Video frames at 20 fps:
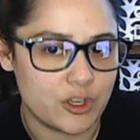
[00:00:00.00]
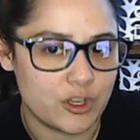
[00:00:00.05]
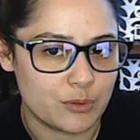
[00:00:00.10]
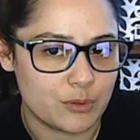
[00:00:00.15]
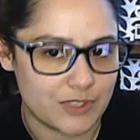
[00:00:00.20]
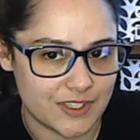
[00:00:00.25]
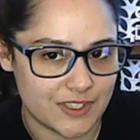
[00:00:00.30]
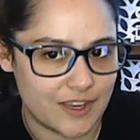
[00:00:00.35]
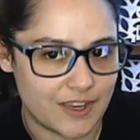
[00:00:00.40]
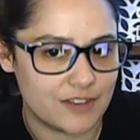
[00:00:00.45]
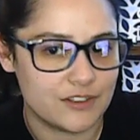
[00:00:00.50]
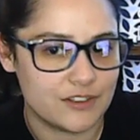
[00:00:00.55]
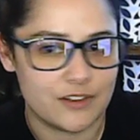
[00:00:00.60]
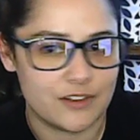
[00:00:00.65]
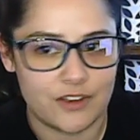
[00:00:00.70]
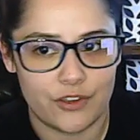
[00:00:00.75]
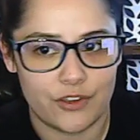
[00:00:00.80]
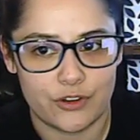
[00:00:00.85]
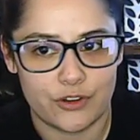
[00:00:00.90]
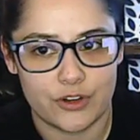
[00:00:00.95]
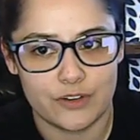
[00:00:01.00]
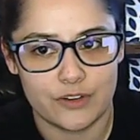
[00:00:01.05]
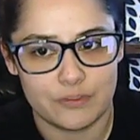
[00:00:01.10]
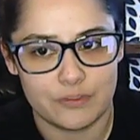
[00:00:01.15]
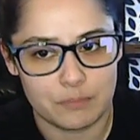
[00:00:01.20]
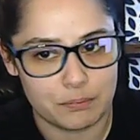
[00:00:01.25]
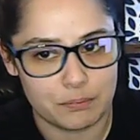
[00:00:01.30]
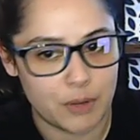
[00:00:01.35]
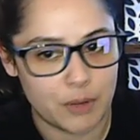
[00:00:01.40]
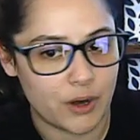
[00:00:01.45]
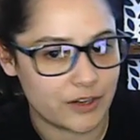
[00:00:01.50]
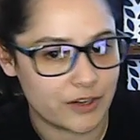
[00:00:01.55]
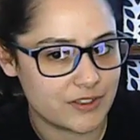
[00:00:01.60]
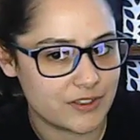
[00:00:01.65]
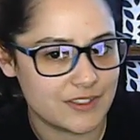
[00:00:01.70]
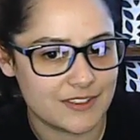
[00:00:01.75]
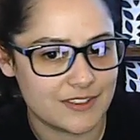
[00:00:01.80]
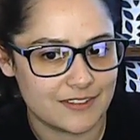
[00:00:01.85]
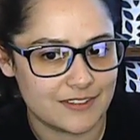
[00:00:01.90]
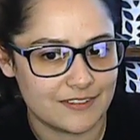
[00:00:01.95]
assign to the other
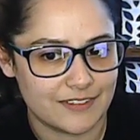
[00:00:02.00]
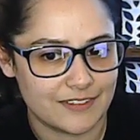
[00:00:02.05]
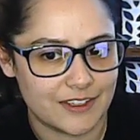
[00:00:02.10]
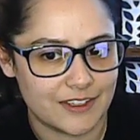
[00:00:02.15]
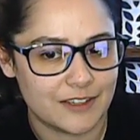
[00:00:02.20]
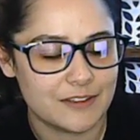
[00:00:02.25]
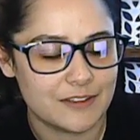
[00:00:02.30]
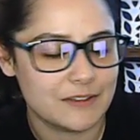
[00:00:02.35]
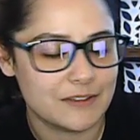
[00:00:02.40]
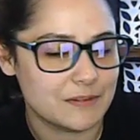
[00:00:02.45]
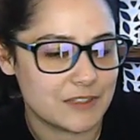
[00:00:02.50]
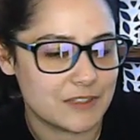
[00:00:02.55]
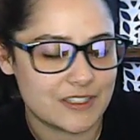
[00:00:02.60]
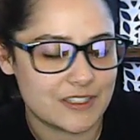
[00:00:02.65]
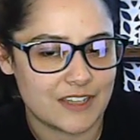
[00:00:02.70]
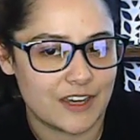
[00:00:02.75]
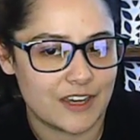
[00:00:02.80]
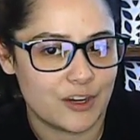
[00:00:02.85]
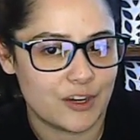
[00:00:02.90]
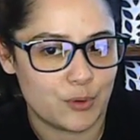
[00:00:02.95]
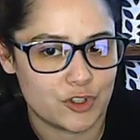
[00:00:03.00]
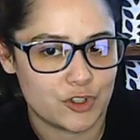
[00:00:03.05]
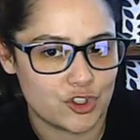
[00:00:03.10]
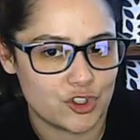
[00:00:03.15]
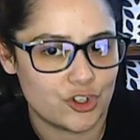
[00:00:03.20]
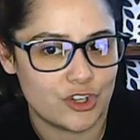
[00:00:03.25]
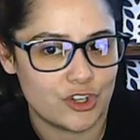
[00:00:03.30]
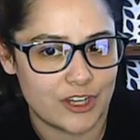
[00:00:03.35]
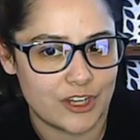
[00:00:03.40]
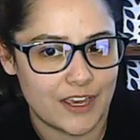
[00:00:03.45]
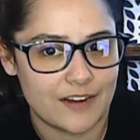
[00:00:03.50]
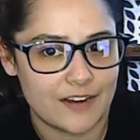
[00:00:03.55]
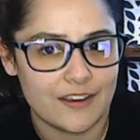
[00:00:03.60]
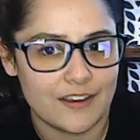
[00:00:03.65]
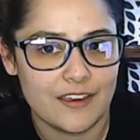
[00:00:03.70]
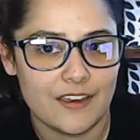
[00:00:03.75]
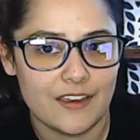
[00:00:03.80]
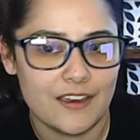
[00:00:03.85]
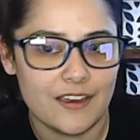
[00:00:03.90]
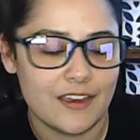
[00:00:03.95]
parts, like deciding what you're good at.
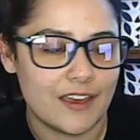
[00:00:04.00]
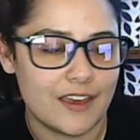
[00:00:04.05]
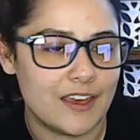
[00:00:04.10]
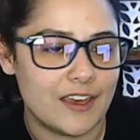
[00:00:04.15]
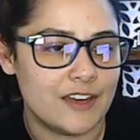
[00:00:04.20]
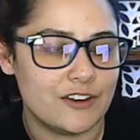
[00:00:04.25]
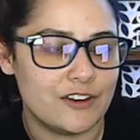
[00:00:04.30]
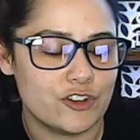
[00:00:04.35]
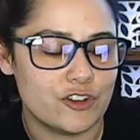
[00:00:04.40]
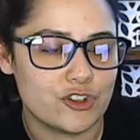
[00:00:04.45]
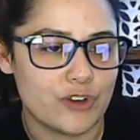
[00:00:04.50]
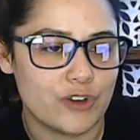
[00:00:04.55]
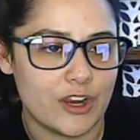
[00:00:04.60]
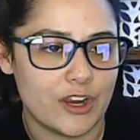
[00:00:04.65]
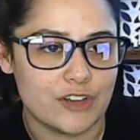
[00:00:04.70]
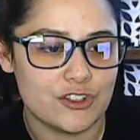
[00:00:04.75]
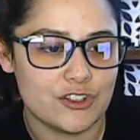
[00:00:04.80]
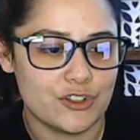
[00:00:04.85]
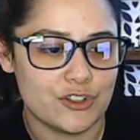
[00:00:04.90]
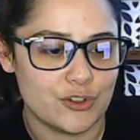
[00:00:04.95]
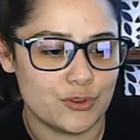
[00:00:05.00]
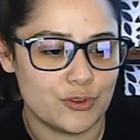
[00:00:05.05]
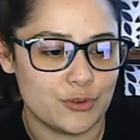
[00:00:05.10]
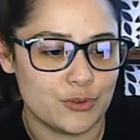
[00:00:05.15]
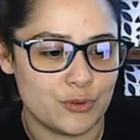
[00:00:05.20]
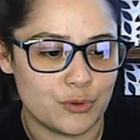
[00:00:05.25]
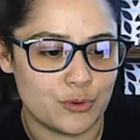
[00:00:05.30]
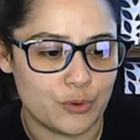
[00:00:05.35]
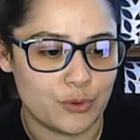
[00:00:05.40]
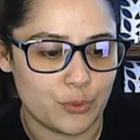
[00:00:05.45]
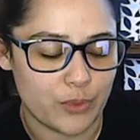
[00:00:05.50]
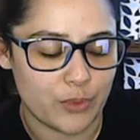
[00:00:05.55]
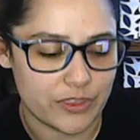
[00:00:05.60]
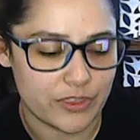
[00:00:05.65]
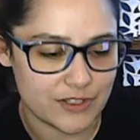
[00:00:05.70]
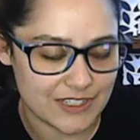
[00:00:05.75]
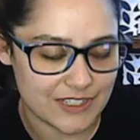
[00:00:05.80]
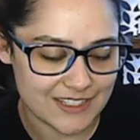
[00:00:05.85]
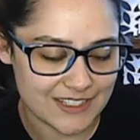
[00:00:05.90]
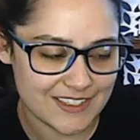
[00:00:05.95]
and you're trying to, with a
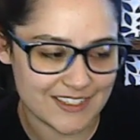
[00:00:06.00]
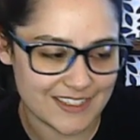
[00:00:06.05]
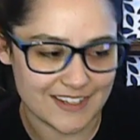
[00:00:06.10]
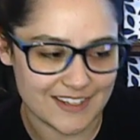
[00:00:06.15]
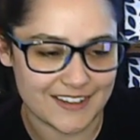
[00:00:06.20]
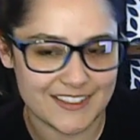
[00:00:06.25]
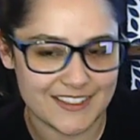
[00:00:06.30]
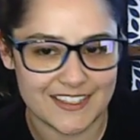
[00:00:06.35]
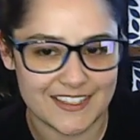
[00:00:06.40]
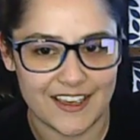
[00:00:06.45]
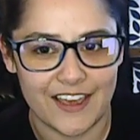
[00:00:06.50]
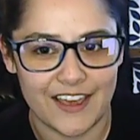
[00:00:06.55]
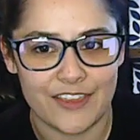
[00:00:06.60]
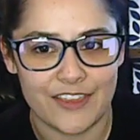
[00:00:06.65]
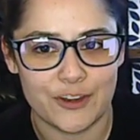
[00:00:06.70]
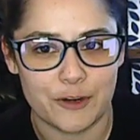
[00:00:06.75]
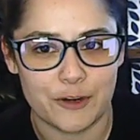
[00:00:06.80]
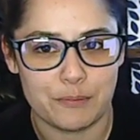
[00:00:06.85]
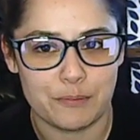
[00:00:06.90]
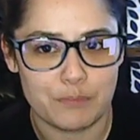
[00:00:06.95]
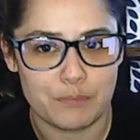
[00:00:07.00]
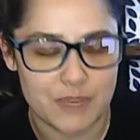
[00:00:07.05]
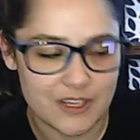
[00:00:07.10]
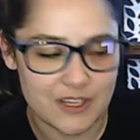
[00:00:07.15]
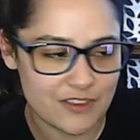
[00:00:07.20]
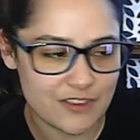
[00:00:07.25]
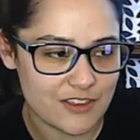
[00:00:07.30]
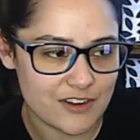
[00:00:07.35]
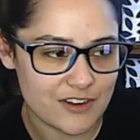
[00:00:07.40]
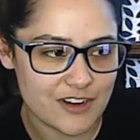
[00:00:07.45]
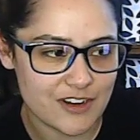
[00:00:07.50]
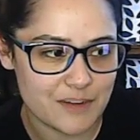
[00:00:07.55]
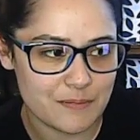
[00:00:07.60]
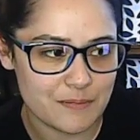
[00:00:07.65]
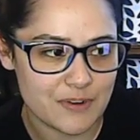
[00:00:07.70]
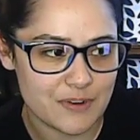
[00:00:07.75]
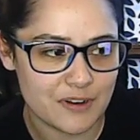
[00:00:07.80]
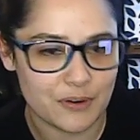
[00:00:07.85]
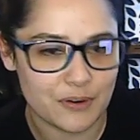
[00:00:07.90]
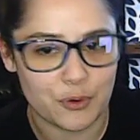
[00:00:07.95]
d6, either meet the
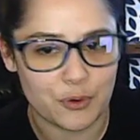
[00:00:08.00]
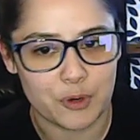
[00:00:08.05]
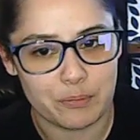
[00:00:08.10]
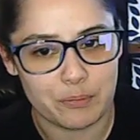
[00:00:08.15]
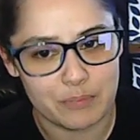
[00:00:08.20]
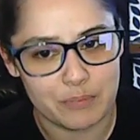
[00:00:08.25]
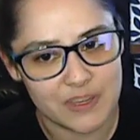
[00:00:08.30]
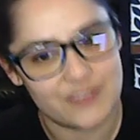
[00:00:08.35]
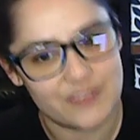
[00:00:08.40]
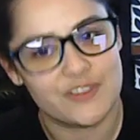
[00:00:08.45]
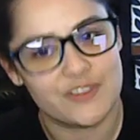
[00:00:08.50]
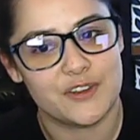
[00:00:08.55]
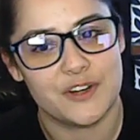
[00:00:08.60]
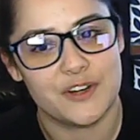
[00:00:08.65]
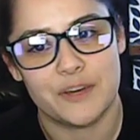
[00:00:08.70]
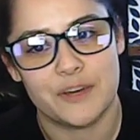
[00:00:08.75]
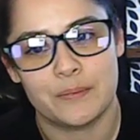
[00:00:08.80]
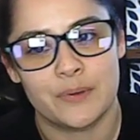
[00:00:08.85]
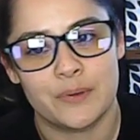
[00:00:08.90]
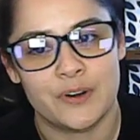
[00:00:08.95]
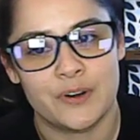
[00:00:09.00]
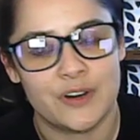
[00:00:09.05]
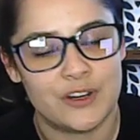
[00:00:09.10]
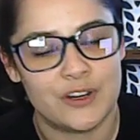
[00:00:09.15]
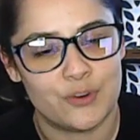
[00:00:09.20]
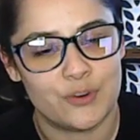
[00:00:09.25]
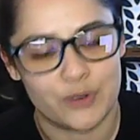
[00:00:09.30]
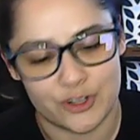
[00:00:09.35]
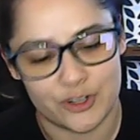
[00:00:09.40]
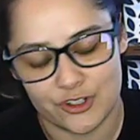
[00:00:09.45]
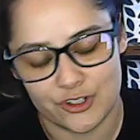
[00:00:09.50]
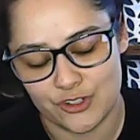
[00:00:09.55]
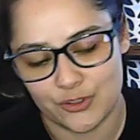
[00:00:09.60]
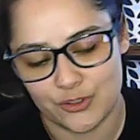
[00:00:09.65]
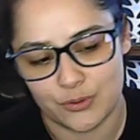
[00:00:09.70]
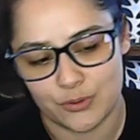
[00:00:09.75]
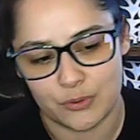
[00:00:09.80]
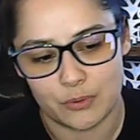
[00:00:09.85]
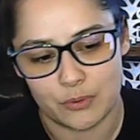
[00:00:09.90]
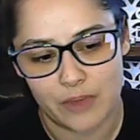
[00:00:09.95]
number or beat the number in order
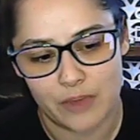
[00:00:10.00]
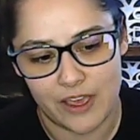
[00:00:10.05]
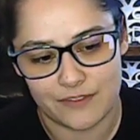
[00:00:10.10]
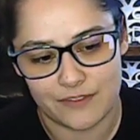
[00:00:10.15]
to have a